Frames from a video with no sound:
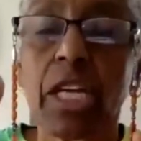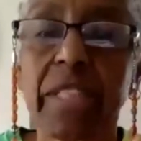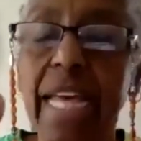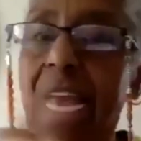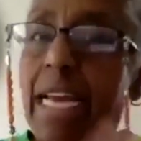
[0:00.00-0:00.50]

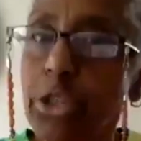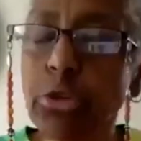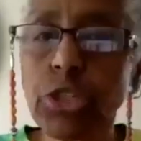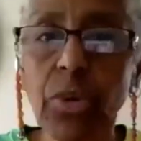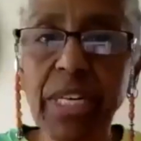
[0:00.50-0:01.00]
They had two
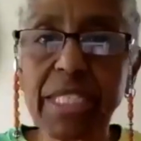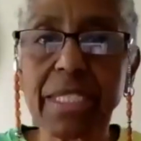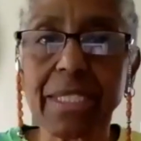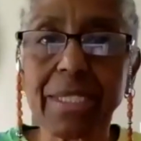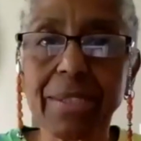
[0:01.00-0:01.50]

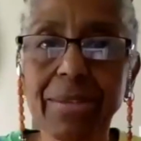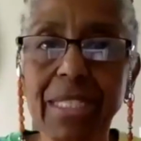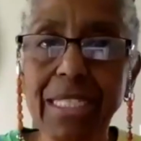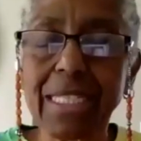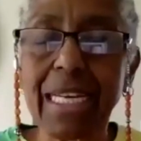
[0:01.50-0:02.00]
choices,
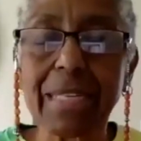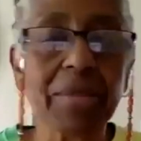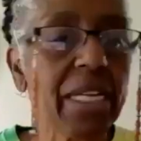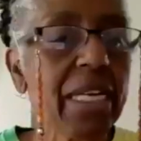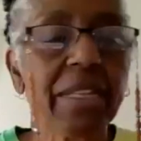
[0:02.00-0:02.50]
he said.
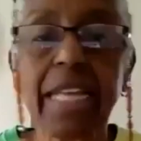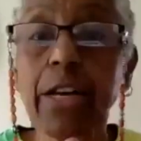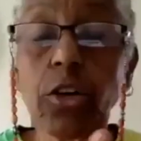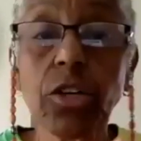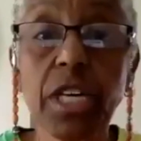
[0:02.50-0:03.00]
They
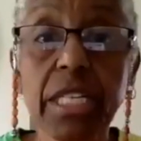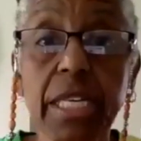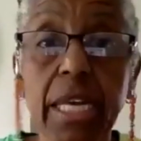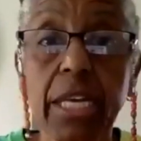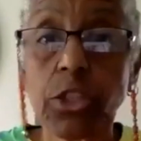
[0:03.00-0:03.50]
could
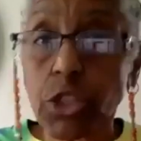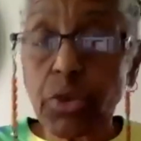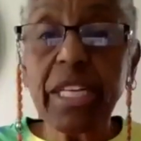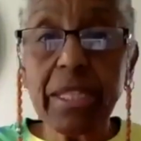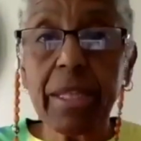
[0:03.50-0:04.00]

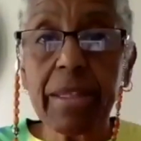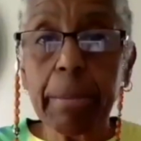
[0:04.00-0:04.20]
treat the